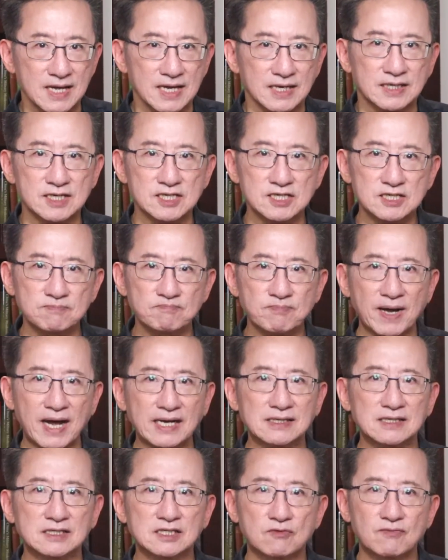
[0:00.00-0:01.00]

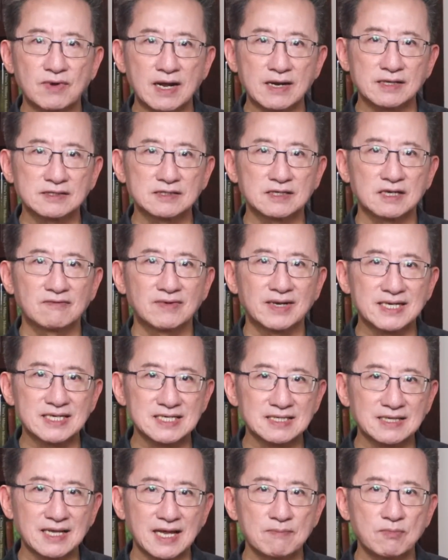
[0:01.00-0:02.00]
Despite the relatively
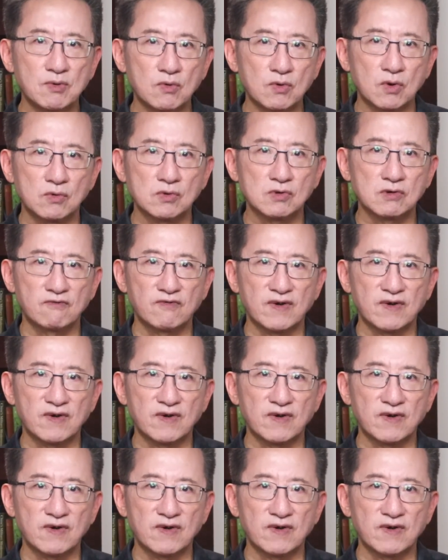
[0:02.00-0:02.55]
stable local